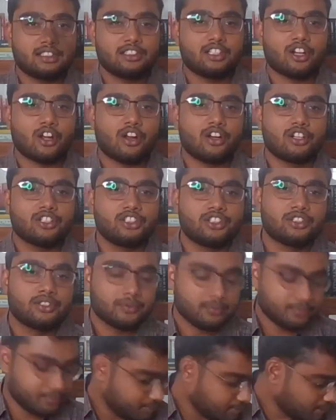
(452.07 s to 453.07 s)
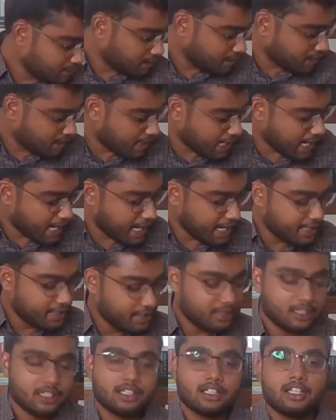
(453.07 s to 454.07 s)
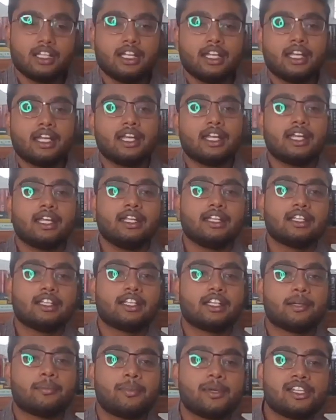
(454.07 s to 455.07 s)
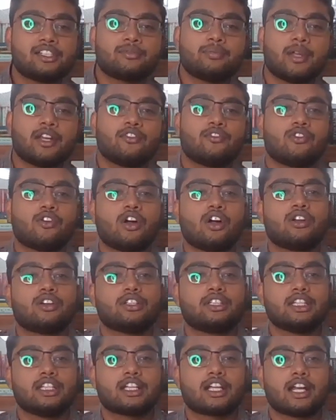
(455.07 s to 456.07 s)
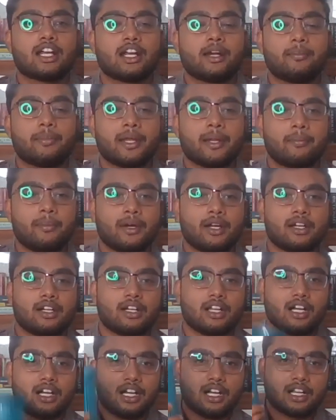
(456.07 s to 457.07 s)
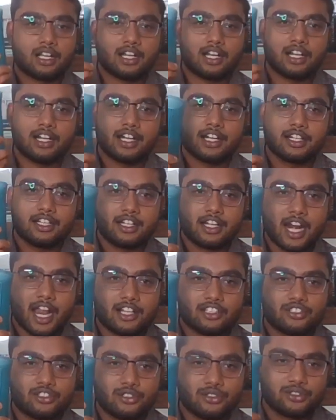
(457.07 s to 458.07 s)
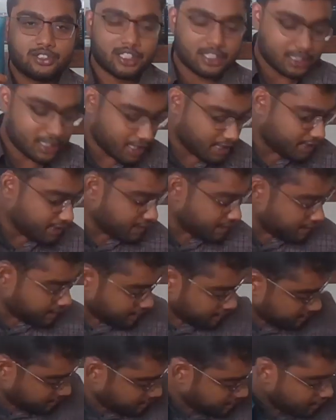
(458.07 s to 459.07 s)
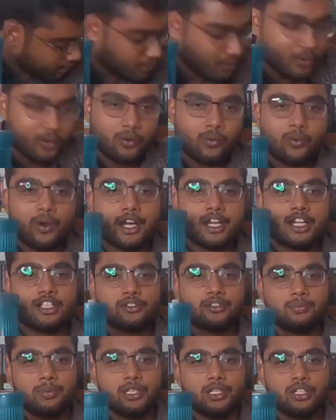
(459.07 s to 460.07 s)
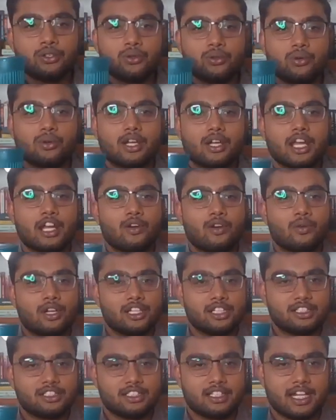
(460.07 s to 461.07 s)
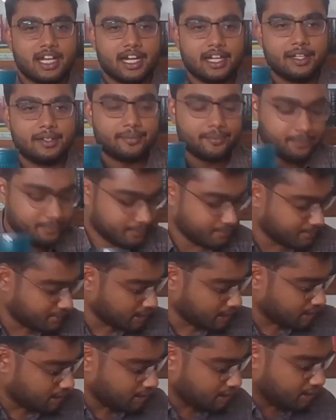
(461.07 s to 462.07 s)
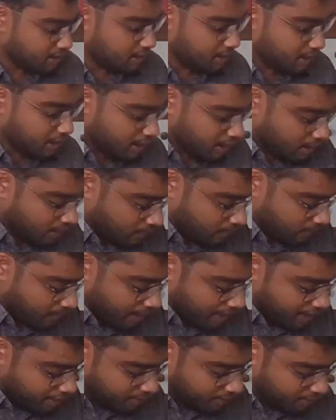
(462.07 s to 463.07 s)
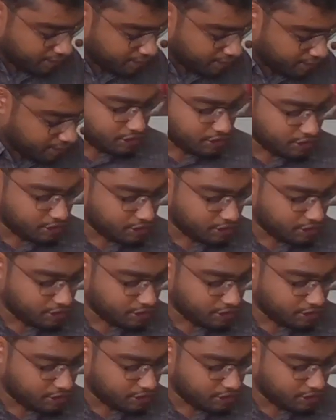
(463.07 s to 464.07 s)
torch and in replacement for the colored paper, a colored translucent container. One is blue and one is red. While doing the shoot,